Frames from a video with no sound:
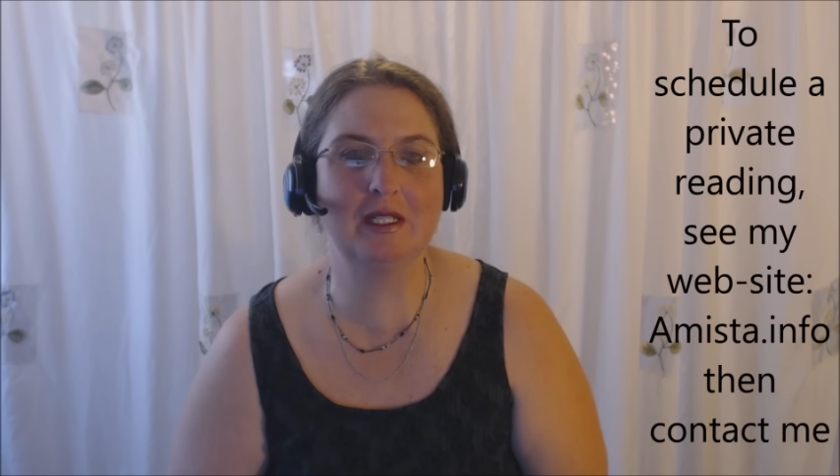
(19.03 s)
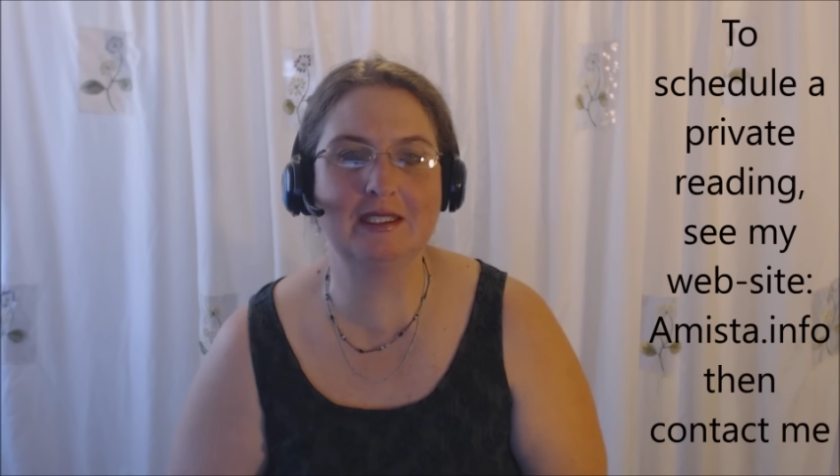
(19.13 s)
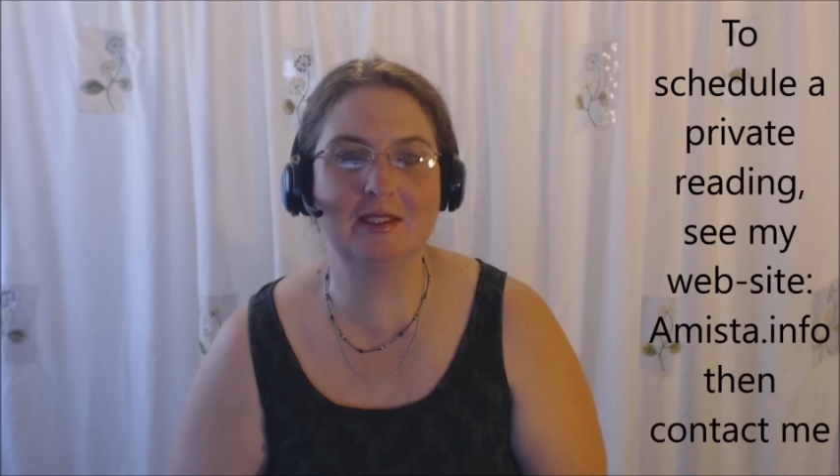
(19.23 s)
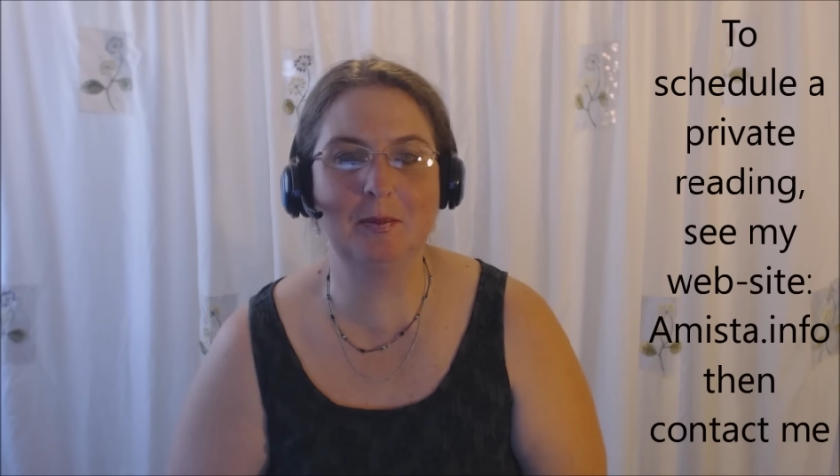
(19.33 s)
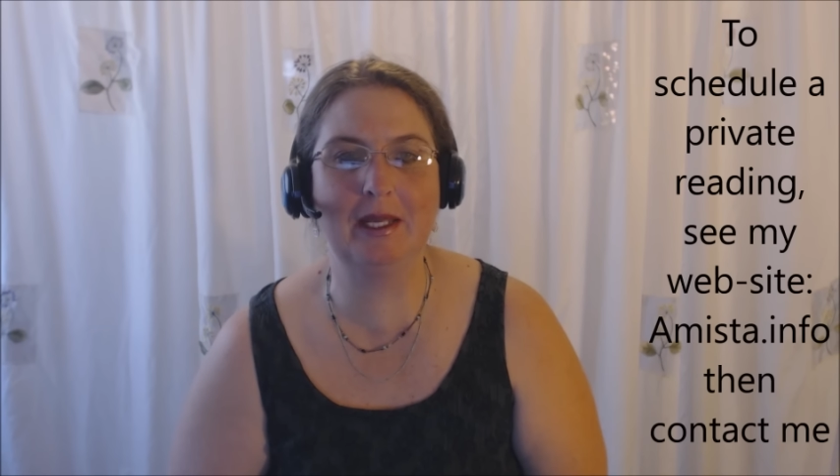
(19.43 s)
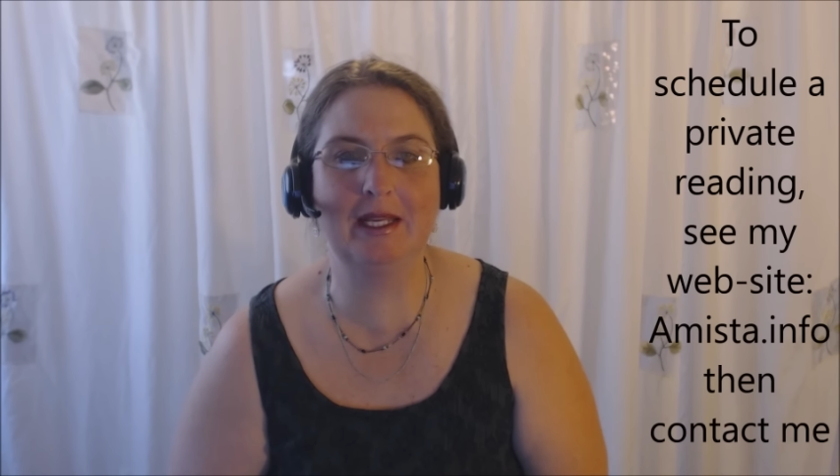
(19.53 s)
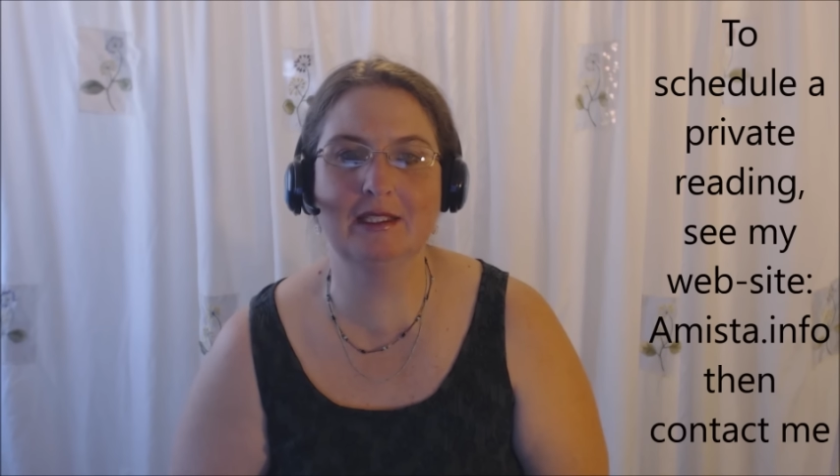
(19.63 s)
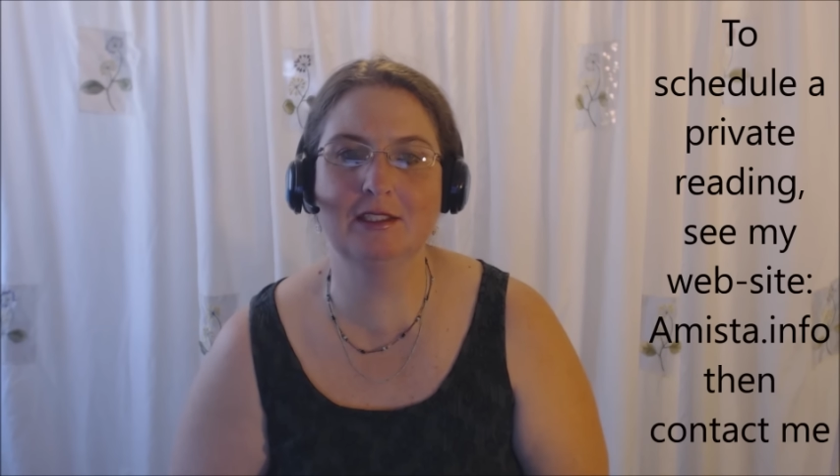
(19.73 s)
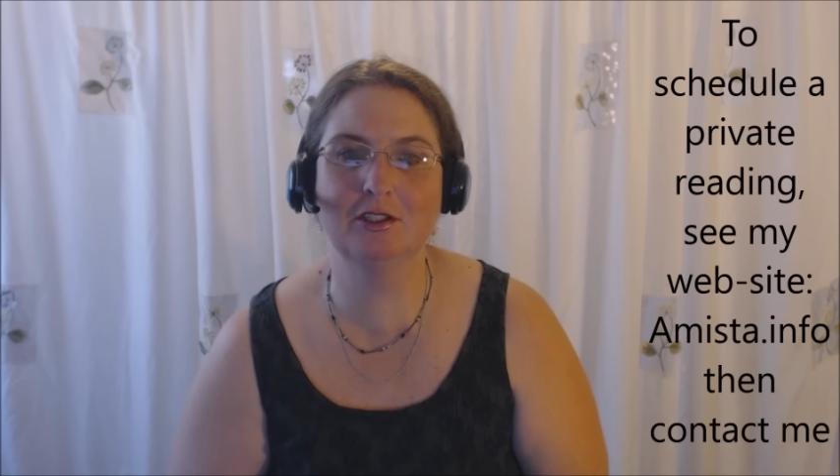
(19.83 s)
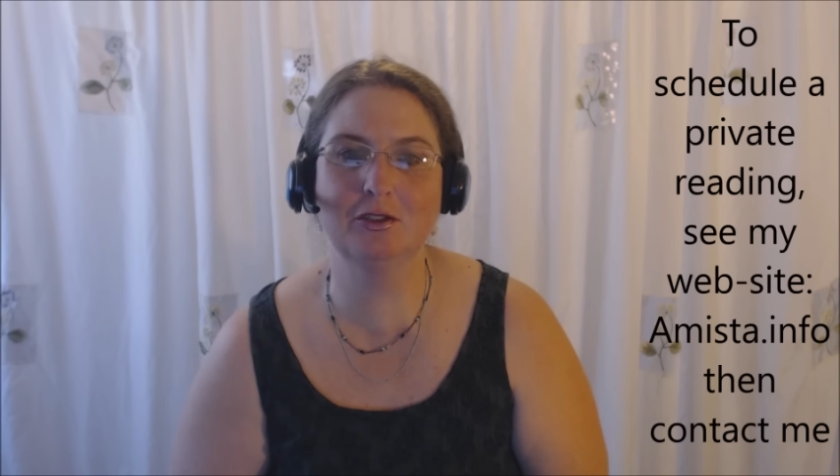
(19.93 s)

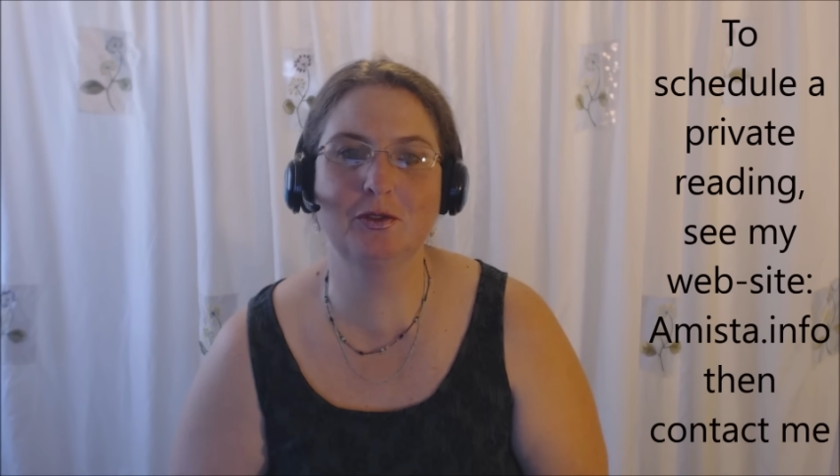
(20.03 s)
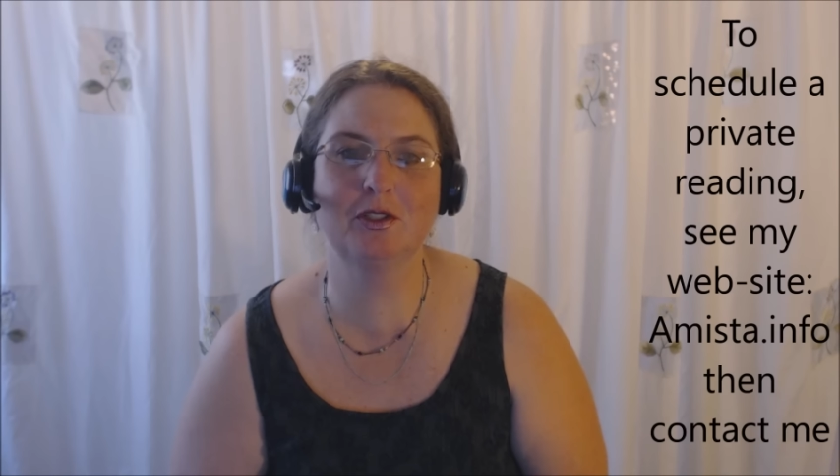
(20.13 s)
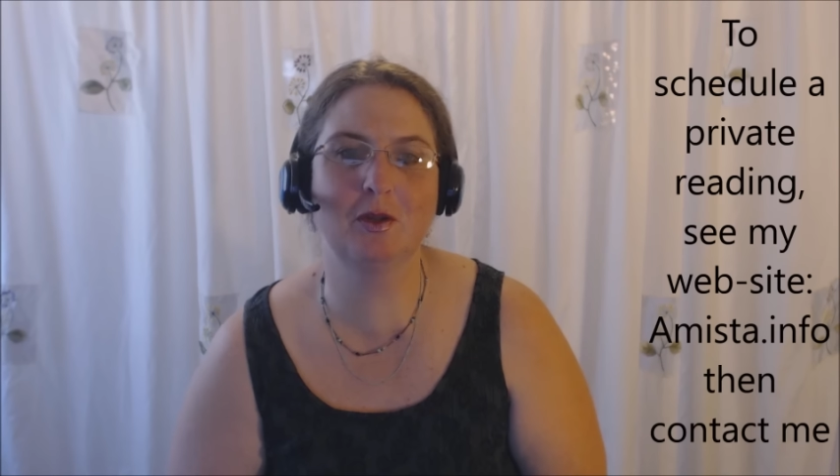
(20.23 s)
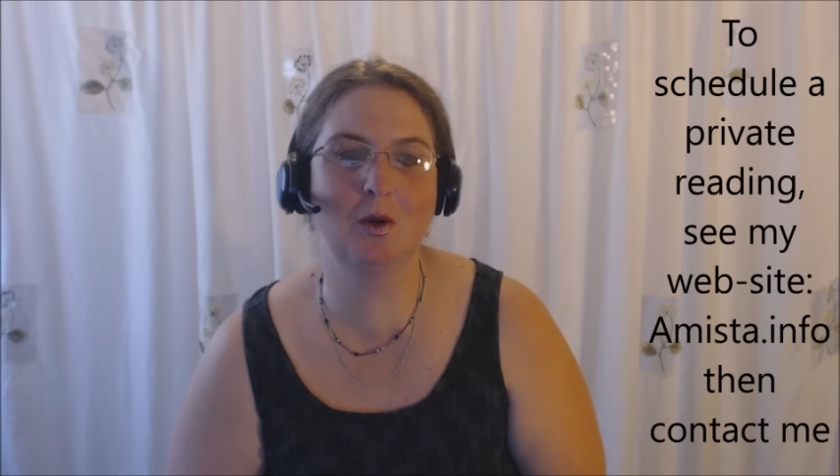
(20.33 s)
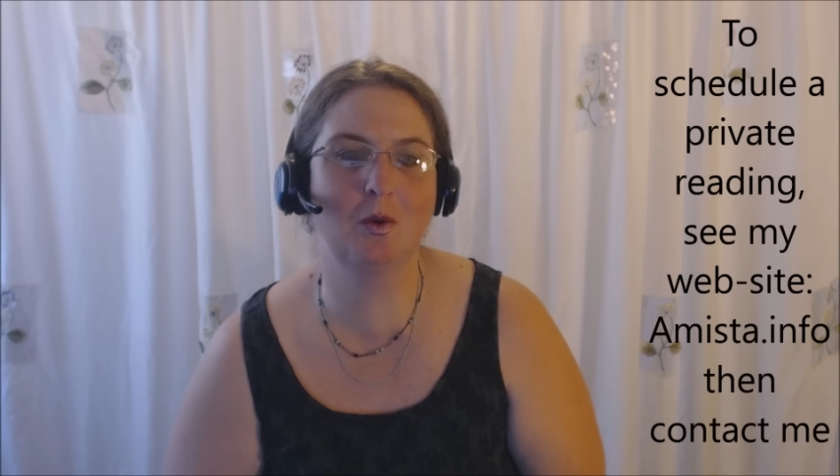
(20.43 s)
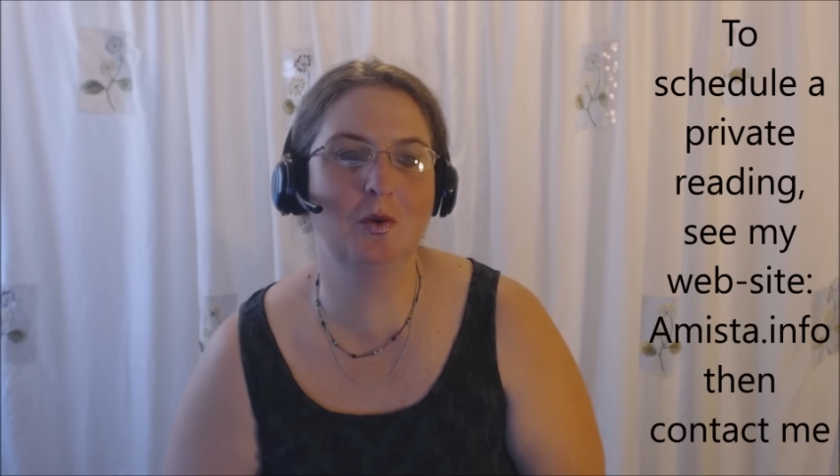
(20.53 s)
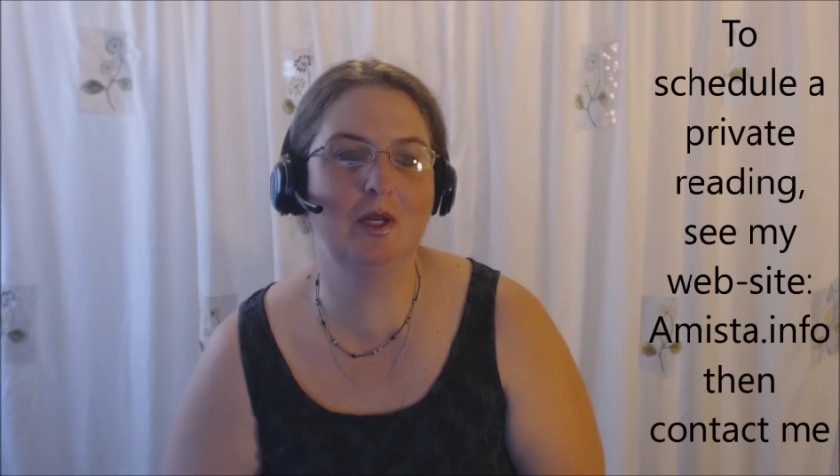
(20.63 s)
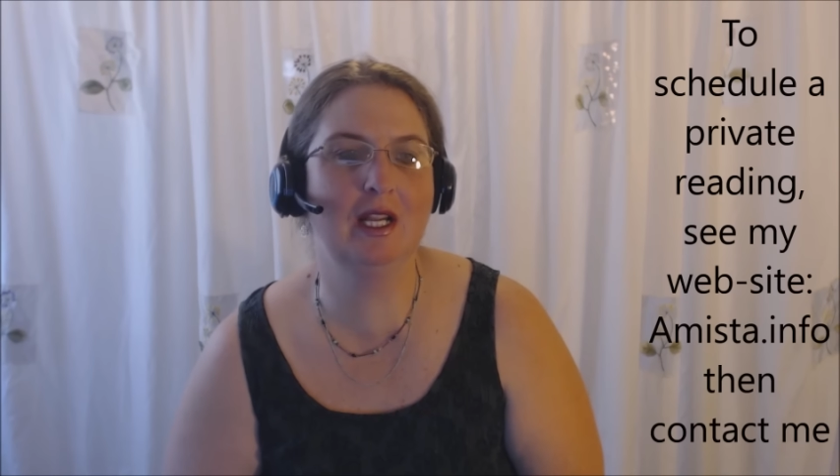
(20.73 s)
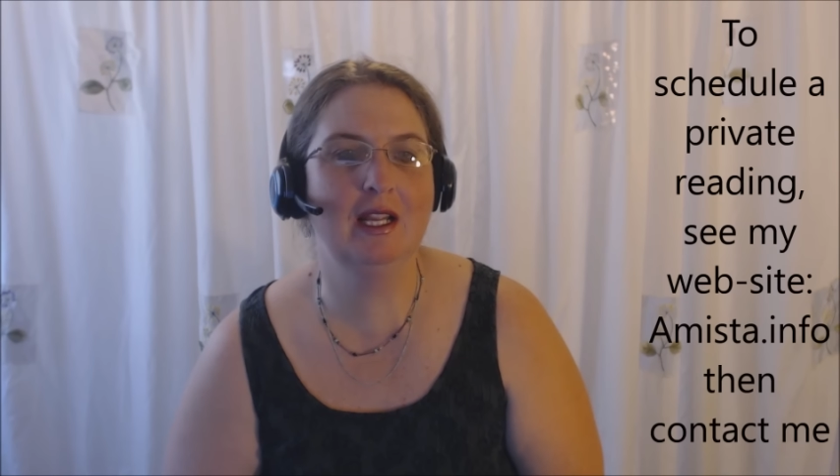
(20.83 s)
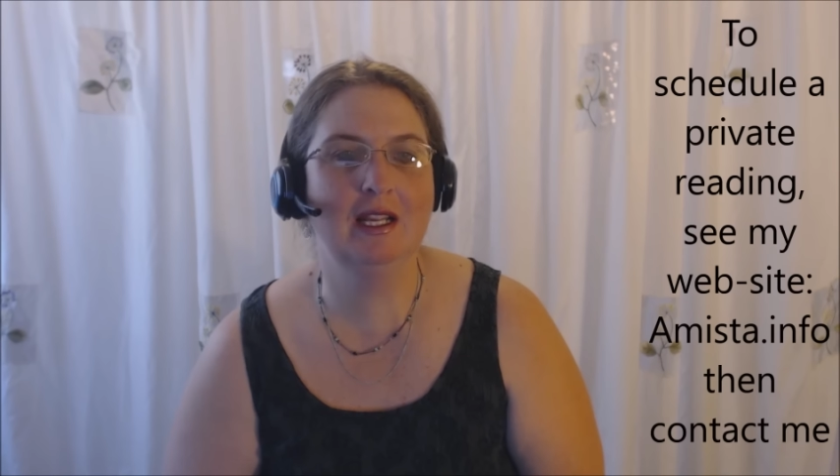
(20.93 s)
expand your
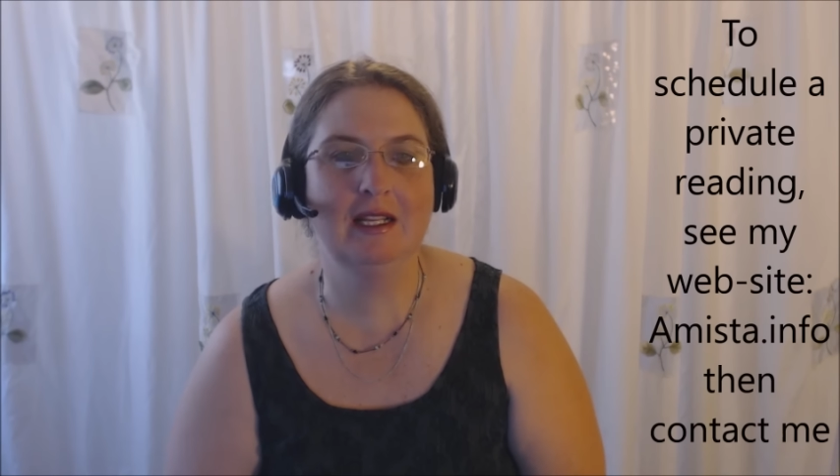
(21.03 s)
own